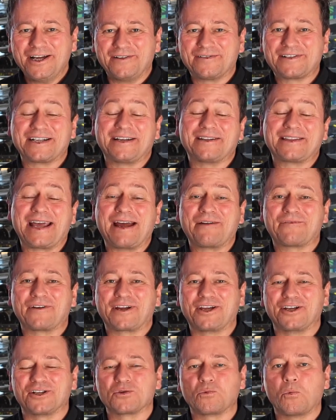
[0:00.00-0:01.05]
of South
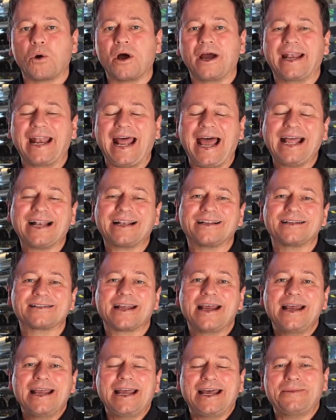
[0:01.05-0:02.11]
Africa's wine atlas,
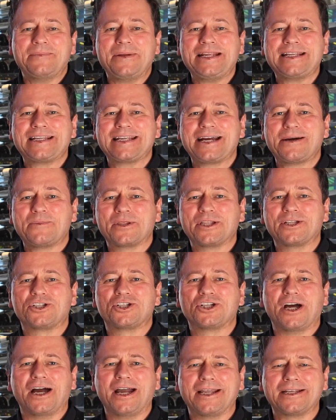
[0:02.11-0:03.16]
and meeting up with a
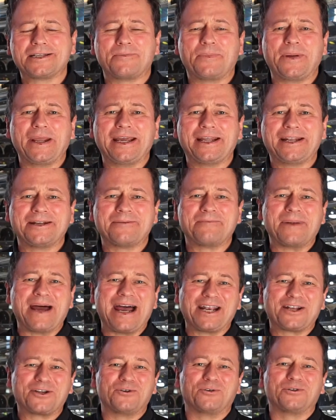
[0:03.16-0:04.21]
giant bearded
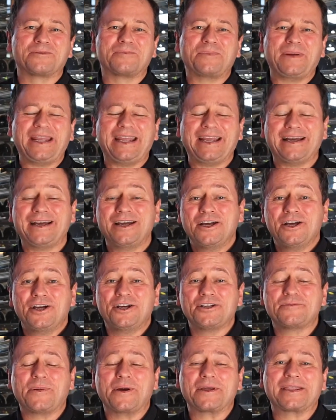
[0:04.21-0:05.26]
man called Pierre,
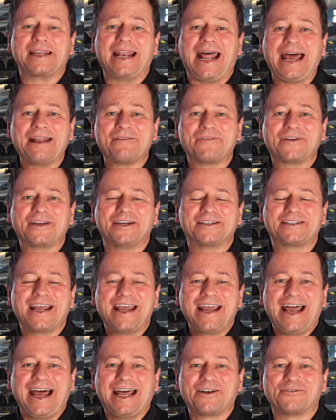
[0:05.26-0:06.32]
who's both an advocate
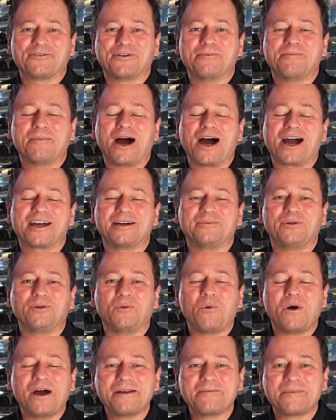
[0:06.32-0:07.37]
and a remarkable
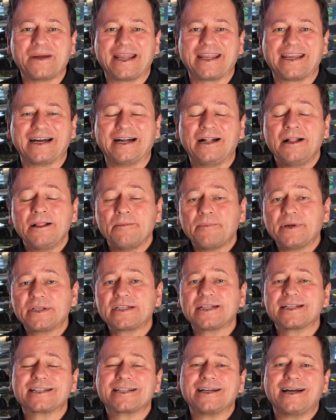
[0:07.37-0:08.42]
winemaker. But
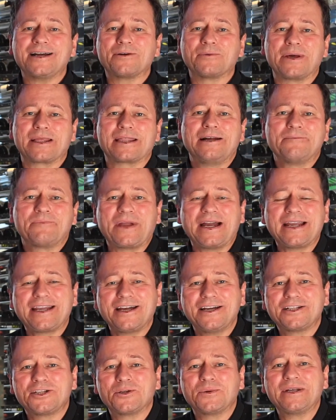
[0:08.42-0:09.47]
to start with, I
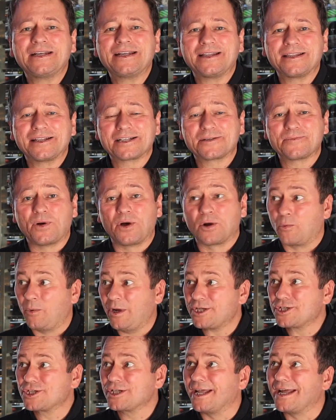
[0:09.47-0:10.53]
go to another spot
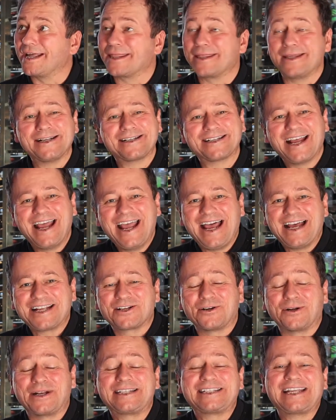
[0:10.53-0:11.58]
which, like this, has
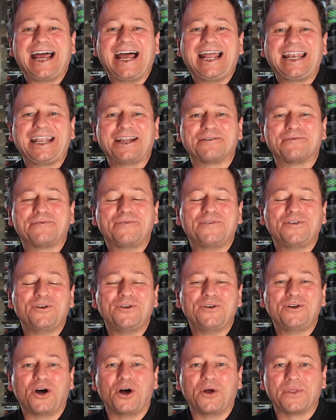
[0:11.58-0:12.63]
got Italian
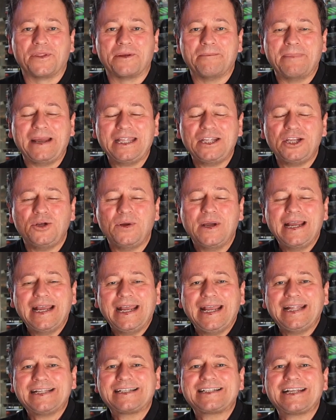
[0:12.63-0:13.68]
food on the menu.
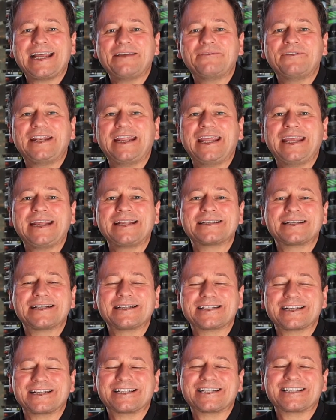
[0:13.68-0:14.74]
It's David
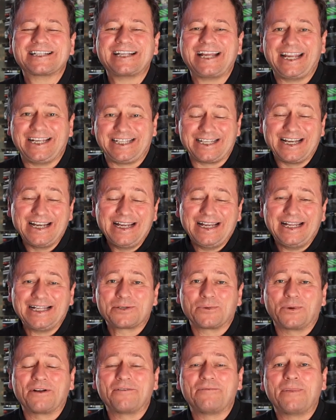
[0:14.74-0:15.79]
Higgs's Saint. It's
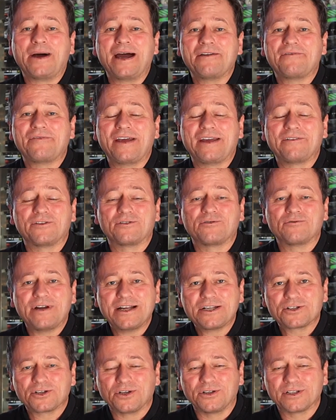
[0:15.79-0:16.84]
one of my favourite
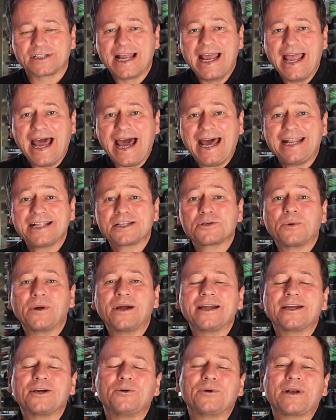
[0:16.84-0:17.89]
restaurants, and it's where
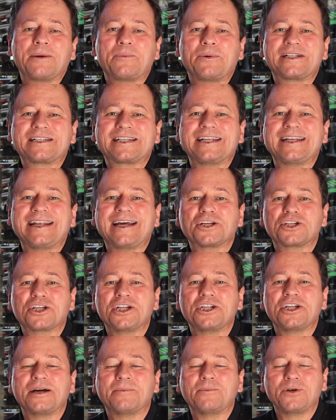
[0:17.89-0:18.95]
I caught up with Tinashe
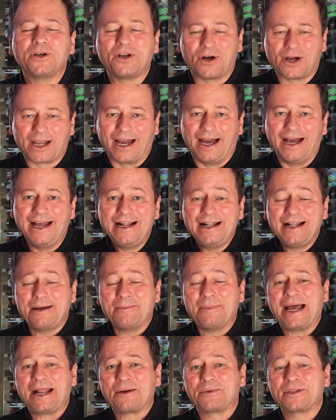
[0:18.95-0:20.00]
Nyamudoka, a
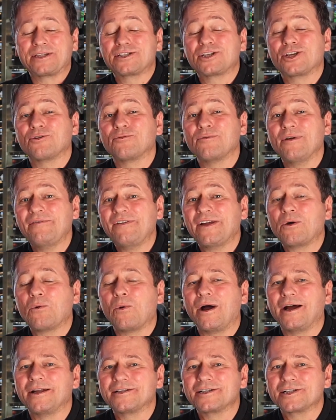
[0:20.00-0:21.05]
man with a terrific
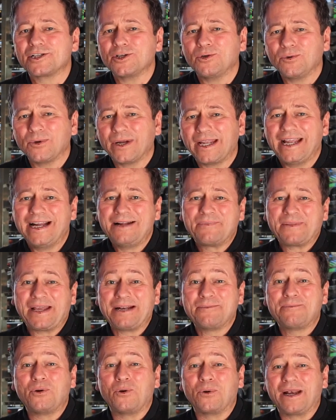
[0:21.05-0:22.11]
wine story, and
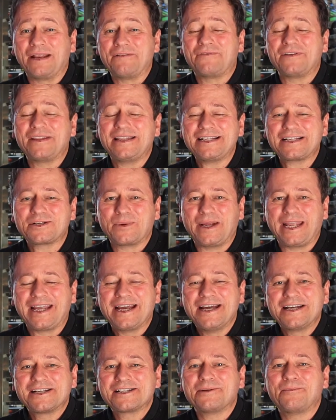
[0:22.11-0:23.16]
importantly for this week,
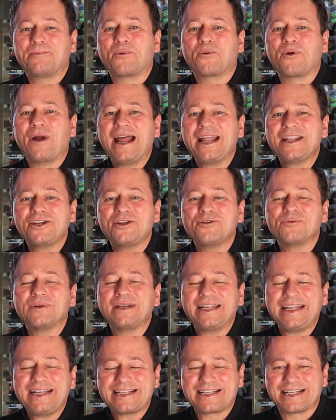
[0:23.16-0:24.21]
some brand new
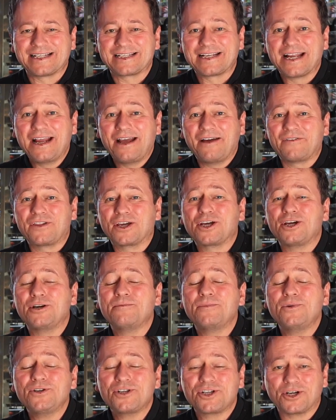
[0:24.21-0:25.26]
releases of the
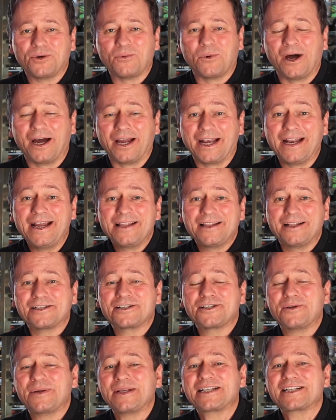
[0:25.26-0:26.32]
Kumusha wine that's
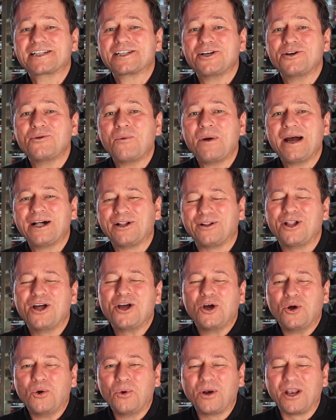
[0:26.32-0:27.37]
doing so well
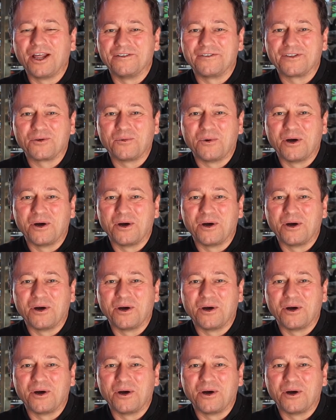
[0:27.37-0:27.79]
all over the